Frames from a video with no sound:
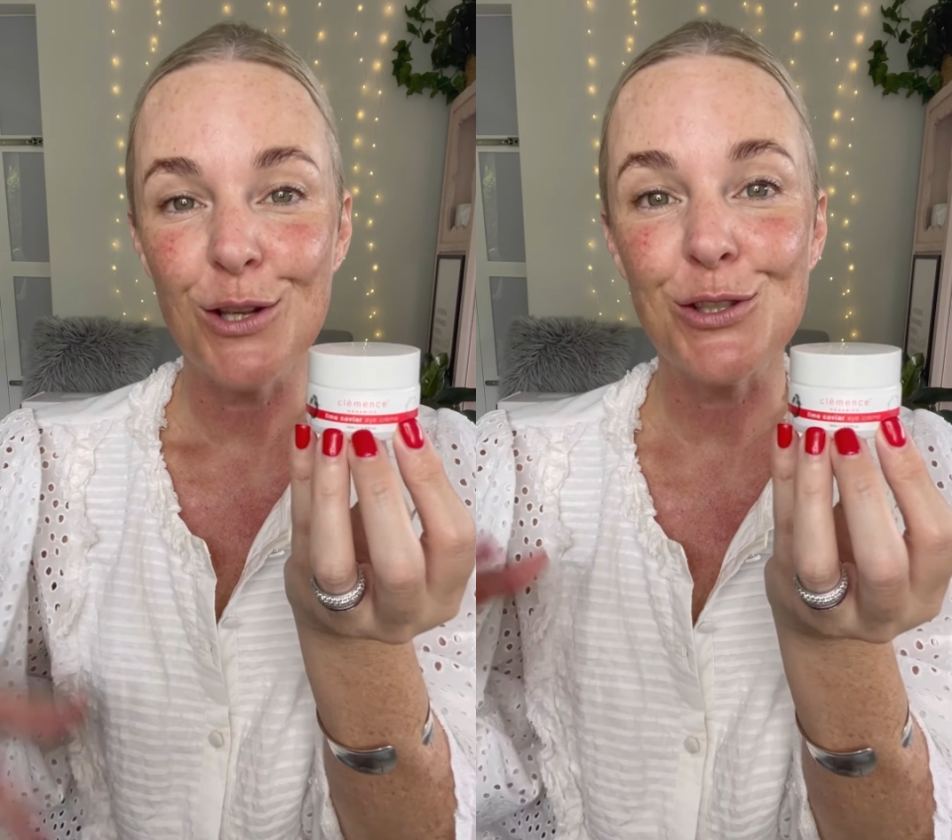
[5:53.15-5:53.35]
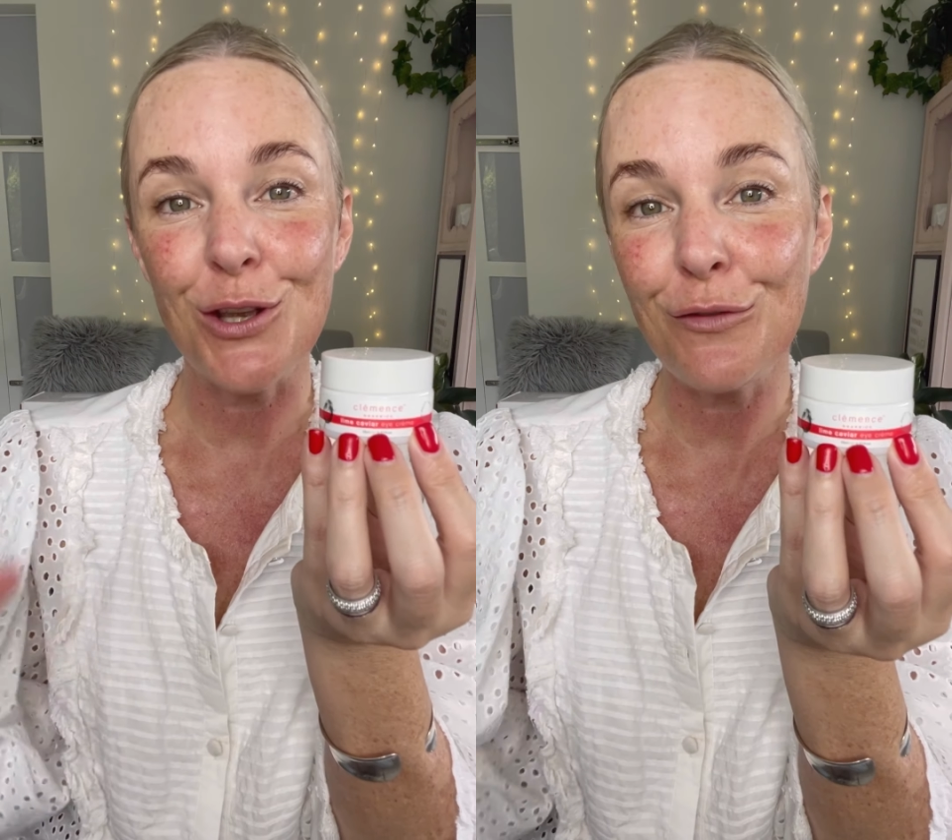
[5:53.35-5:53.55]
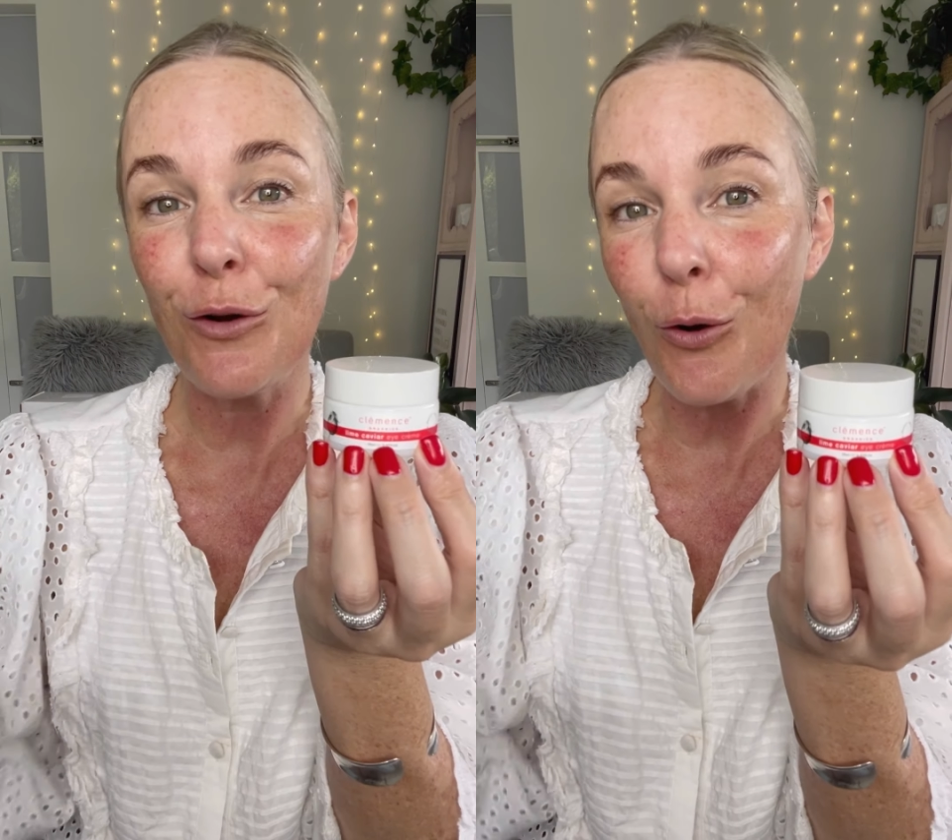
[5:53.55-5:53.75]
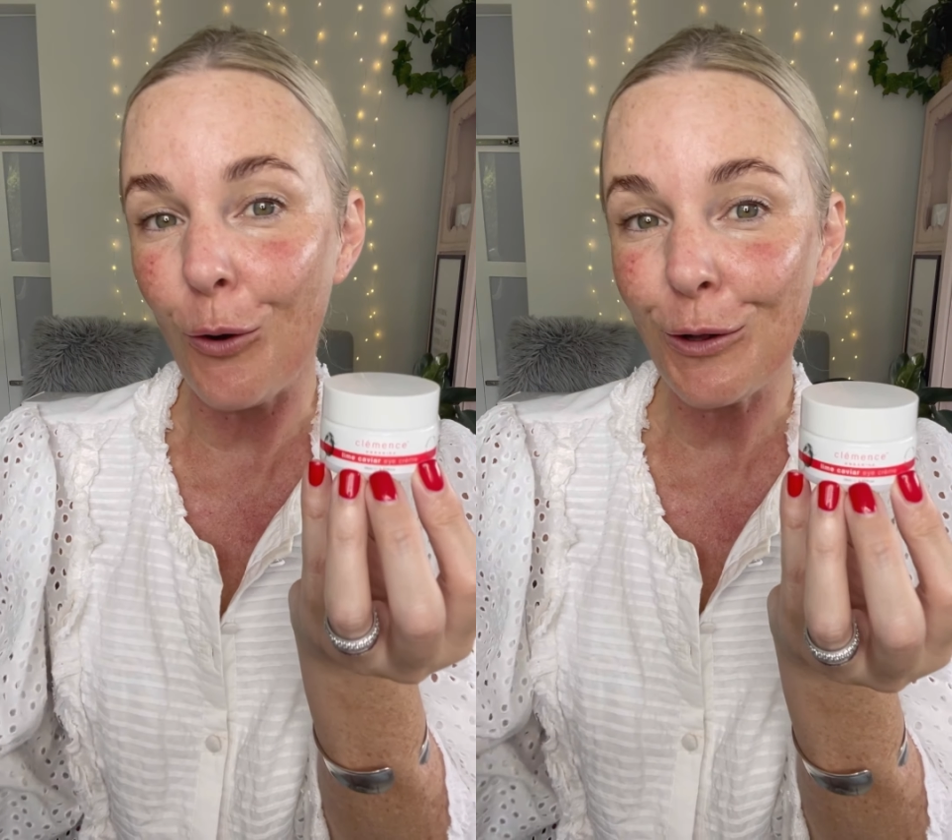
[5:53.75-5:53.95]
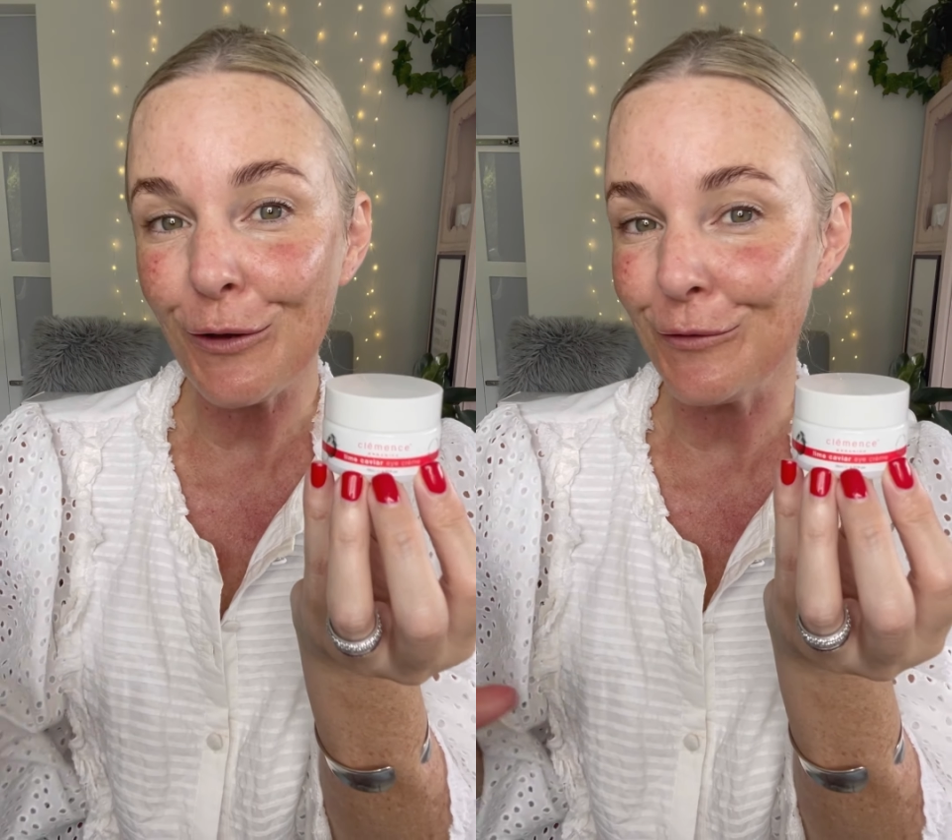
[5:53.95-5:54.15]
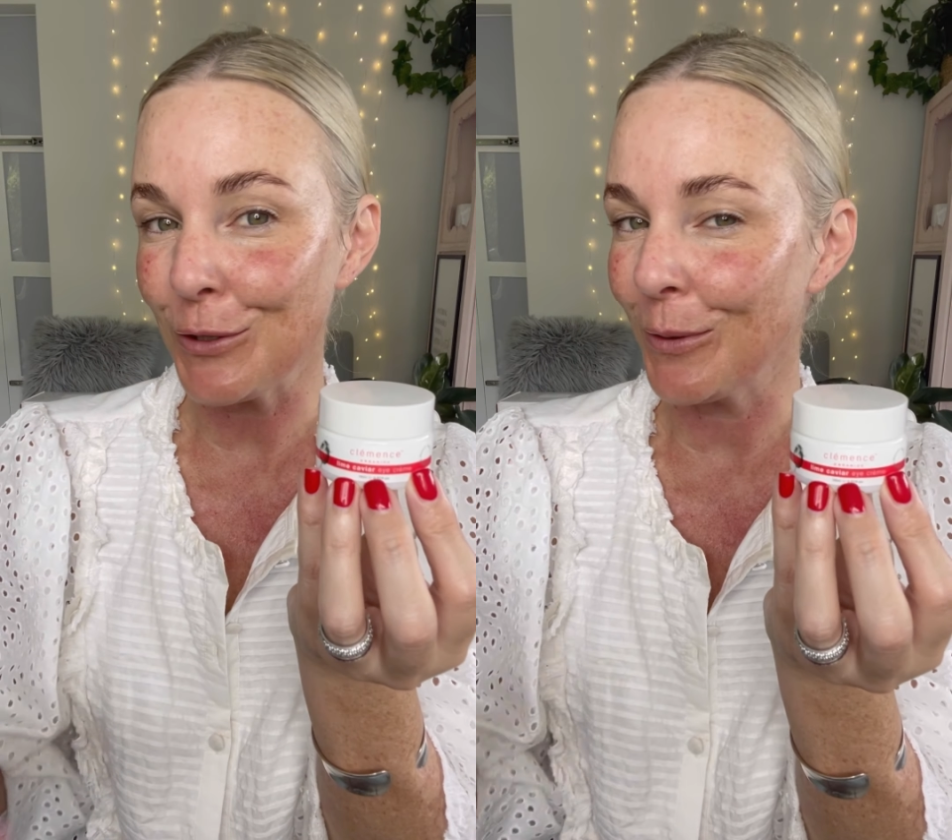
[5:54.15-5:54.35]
So for all of you,